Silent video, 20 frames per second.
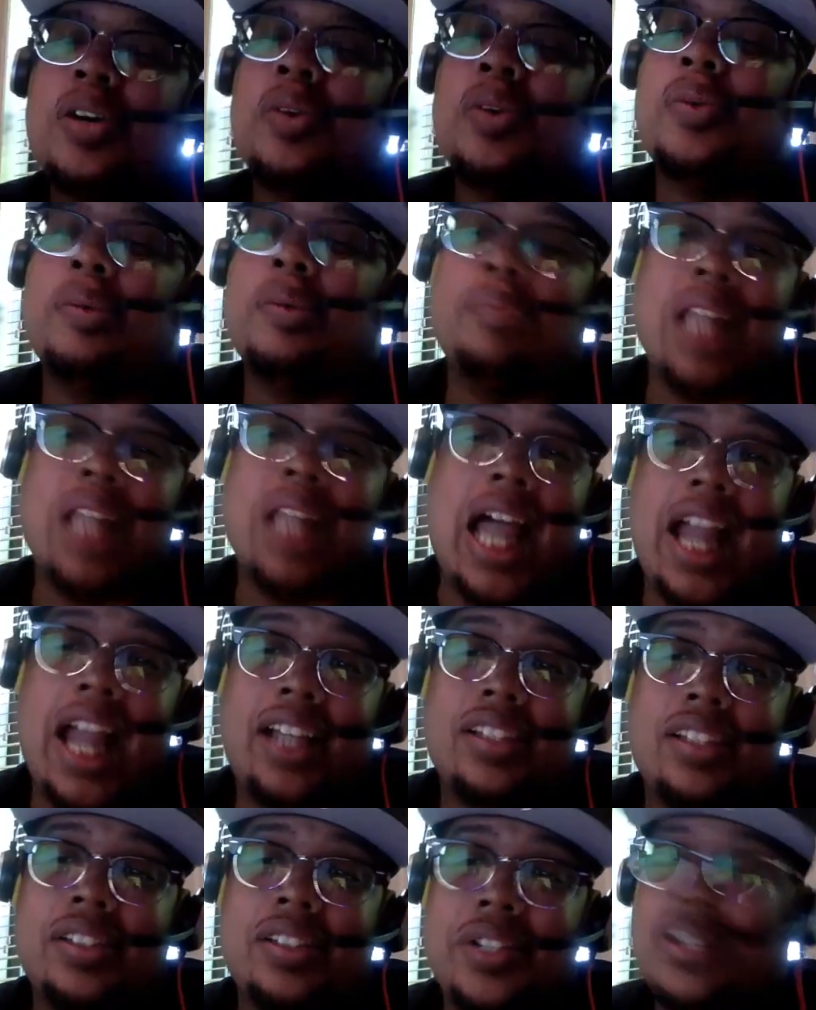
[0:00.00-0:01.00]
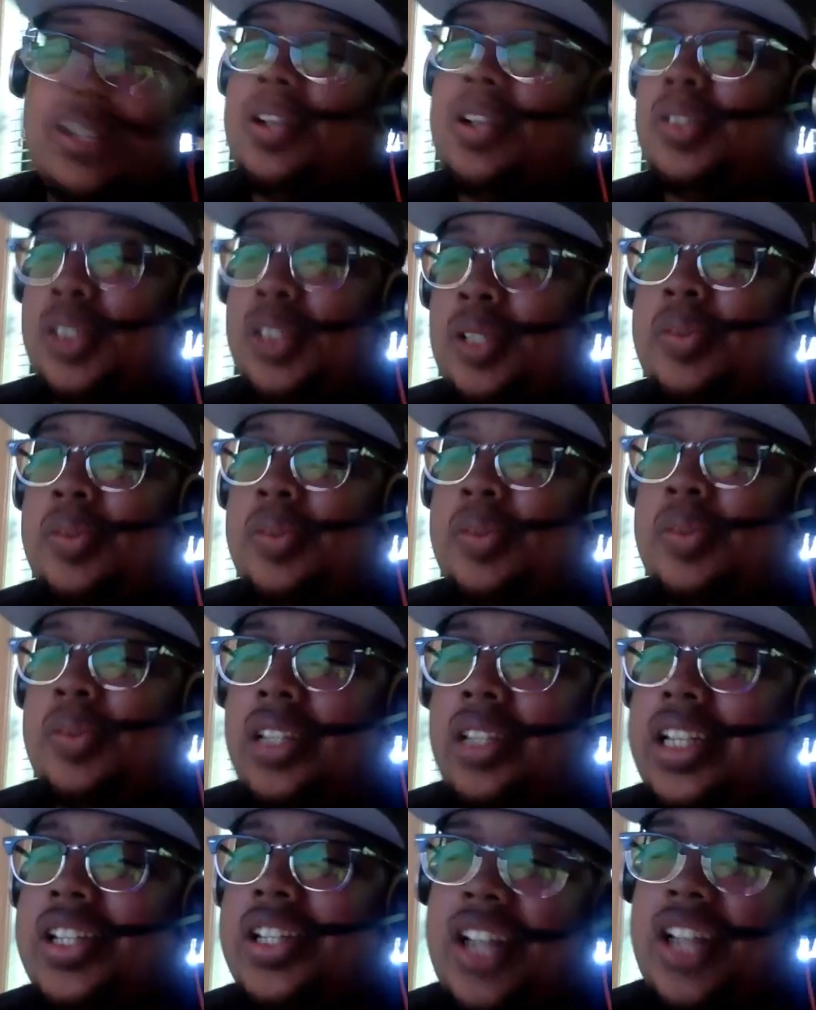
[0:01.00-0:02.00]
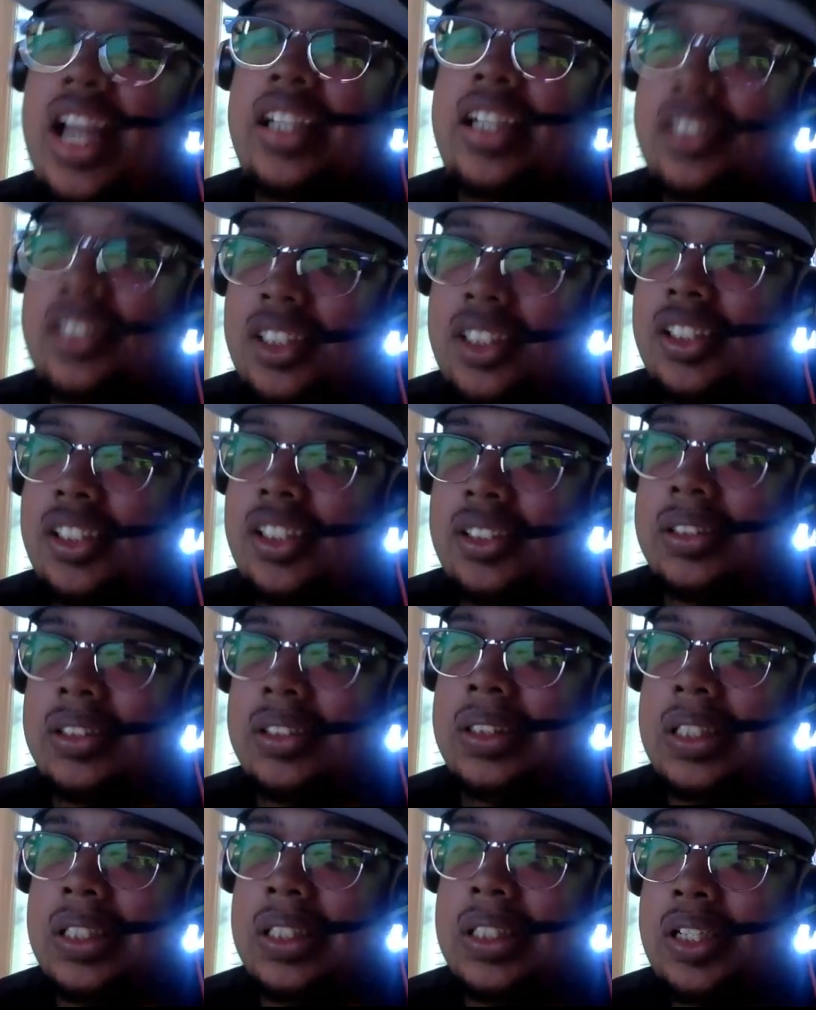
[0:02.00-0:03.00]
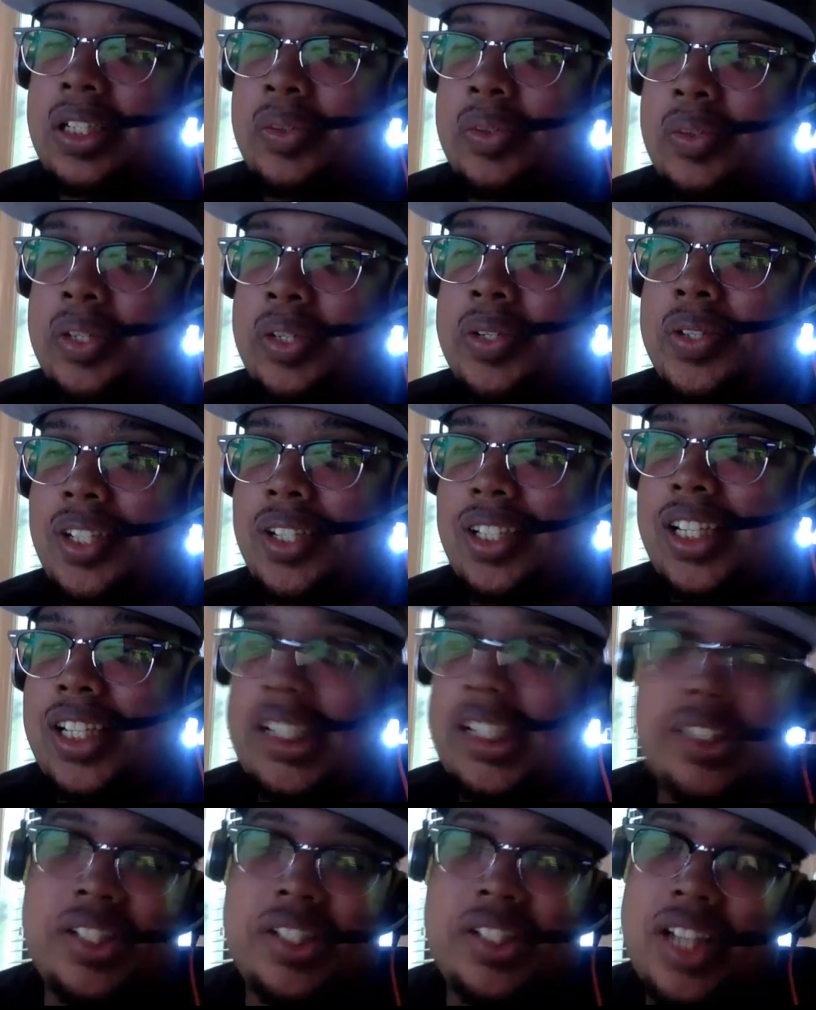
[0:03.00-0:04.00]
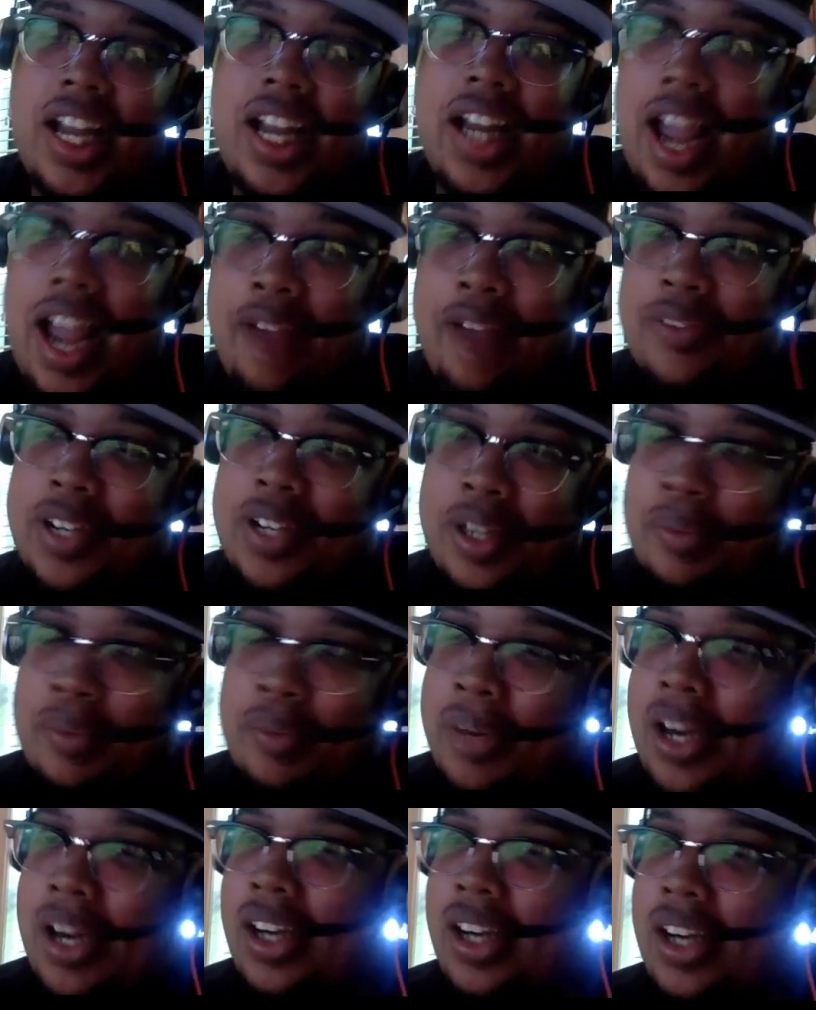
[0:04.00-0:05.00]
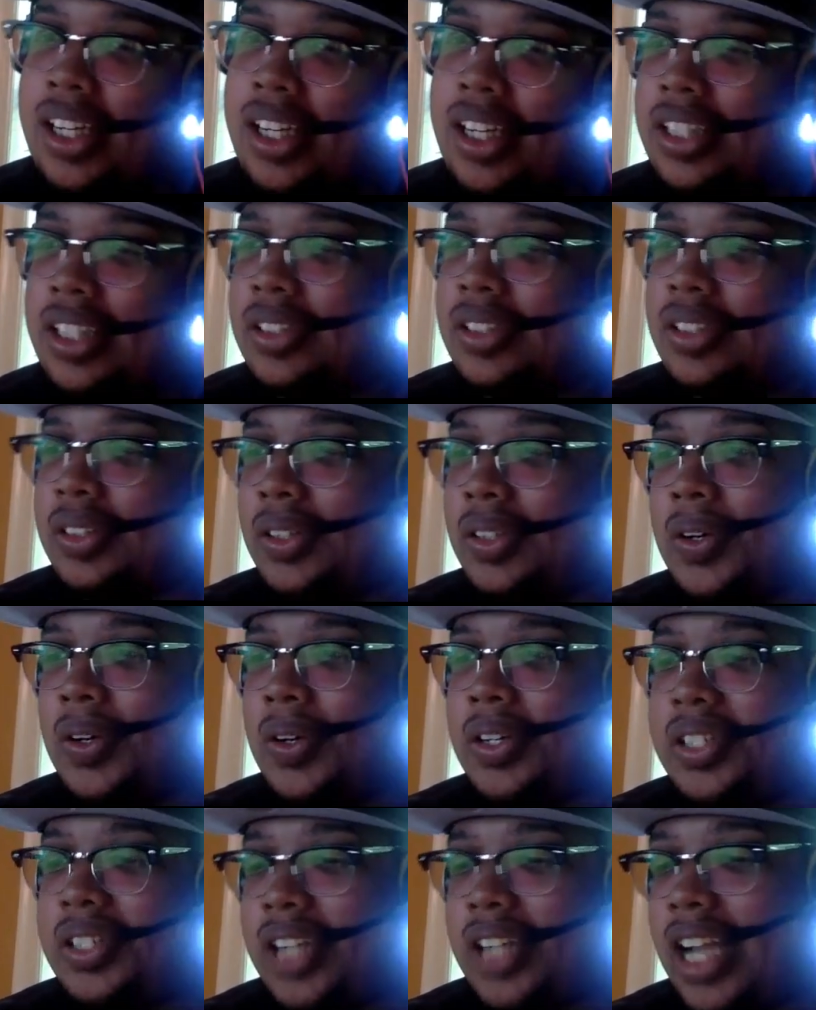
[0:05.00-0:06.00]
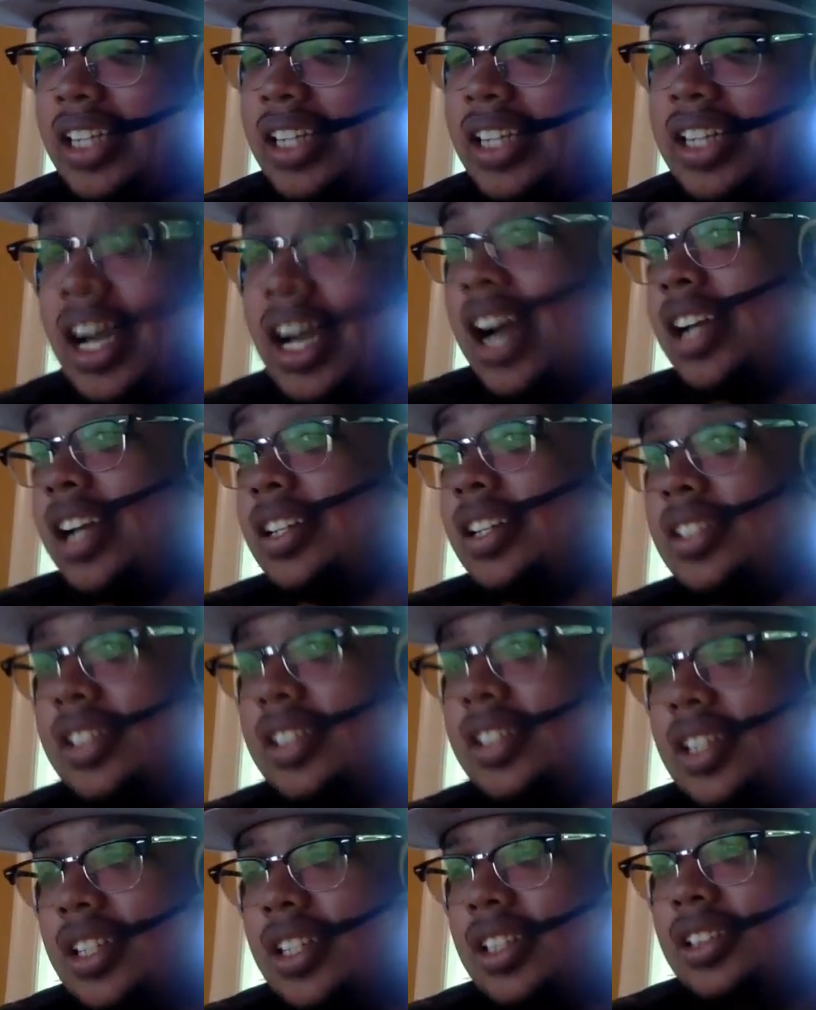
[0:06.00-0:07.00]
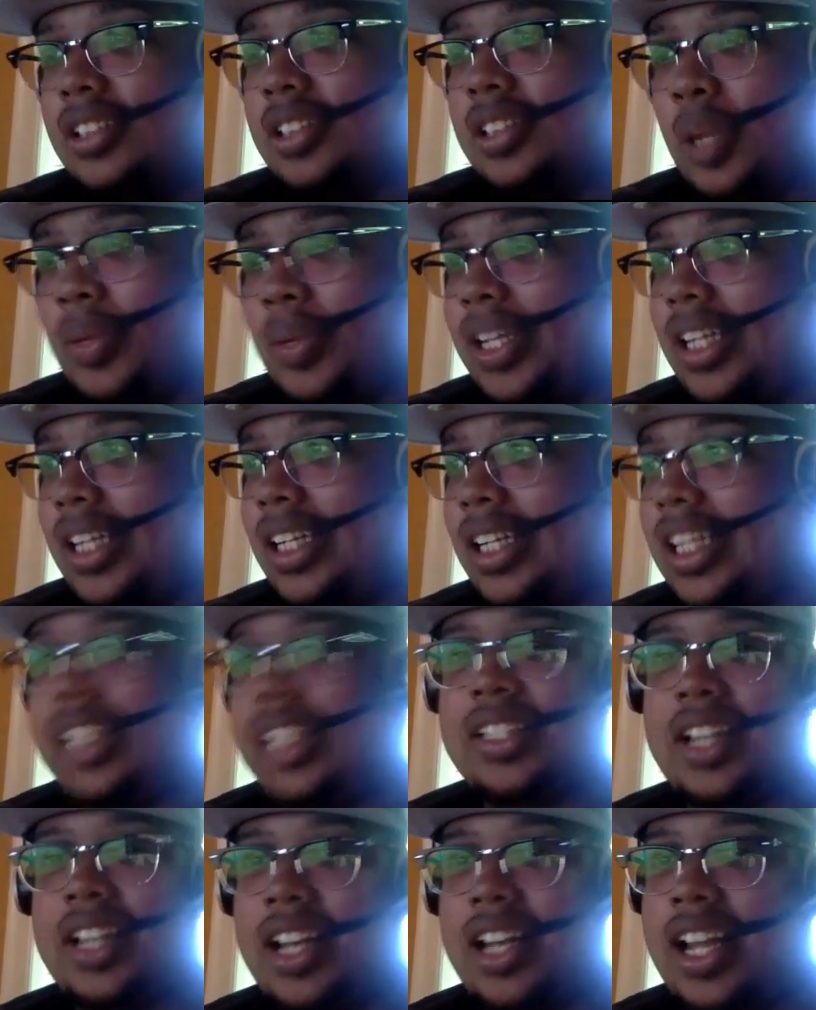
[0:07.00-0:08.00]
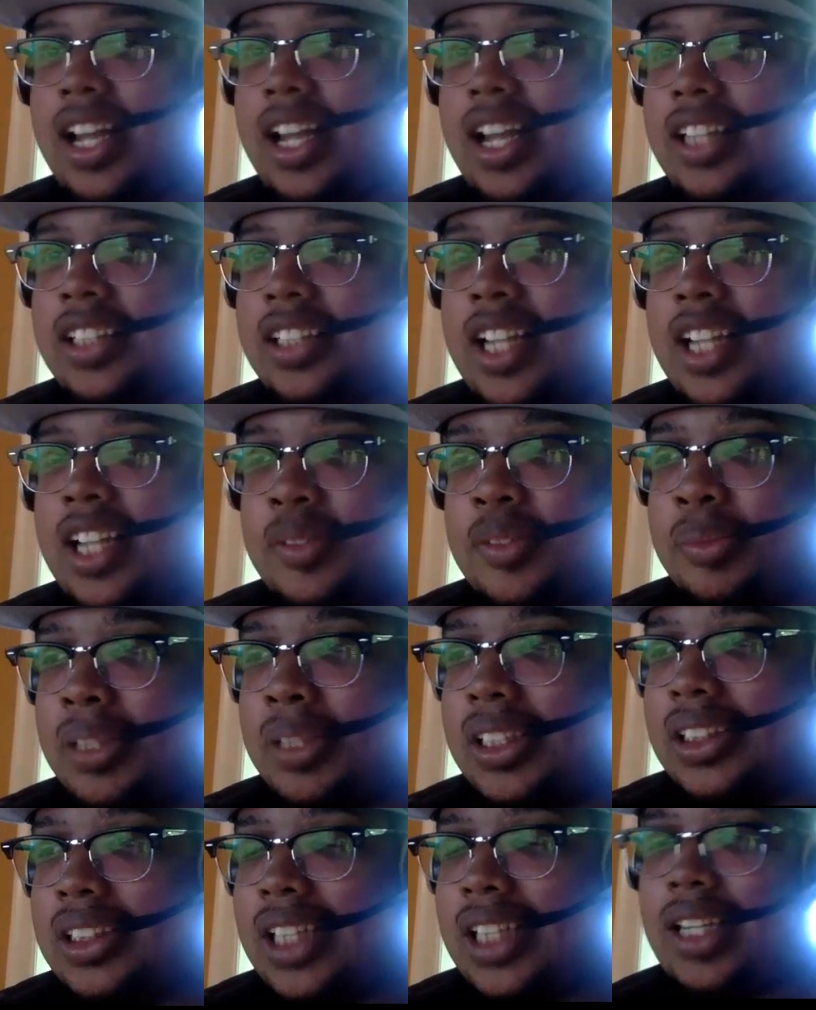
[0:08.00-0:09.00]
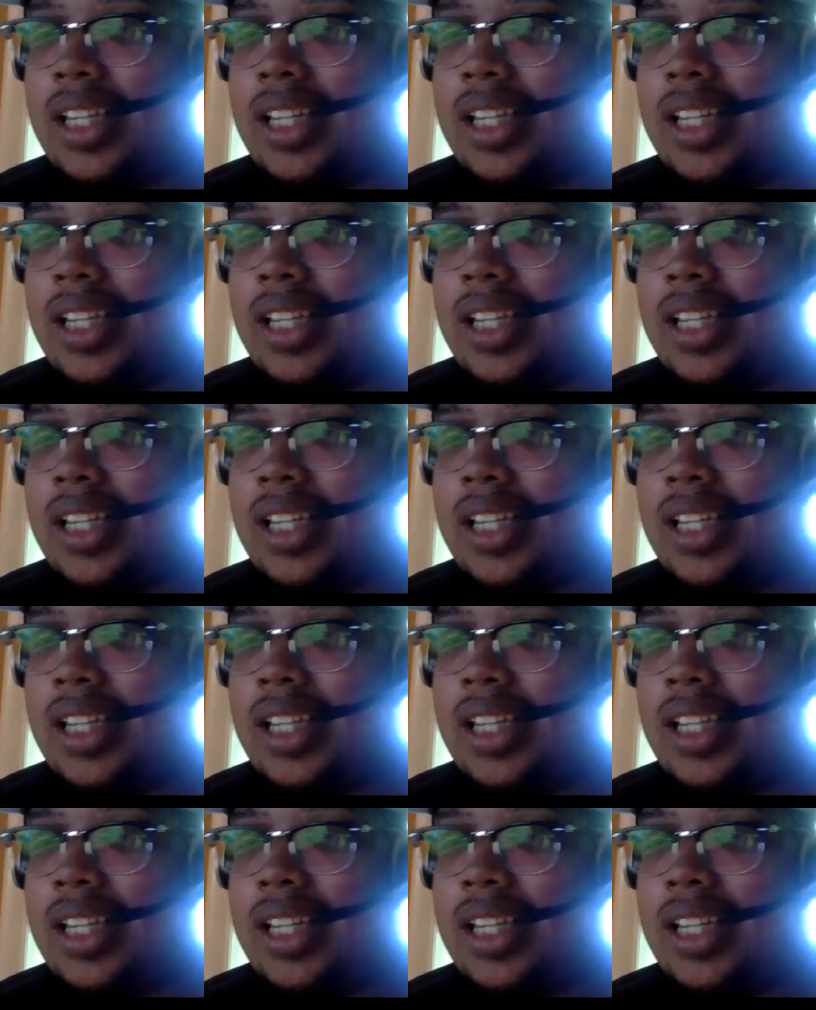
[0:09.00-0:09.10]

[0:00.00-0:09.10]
black you know so we usually check the we usually either check african american or check none so we can get to the next level but it's like come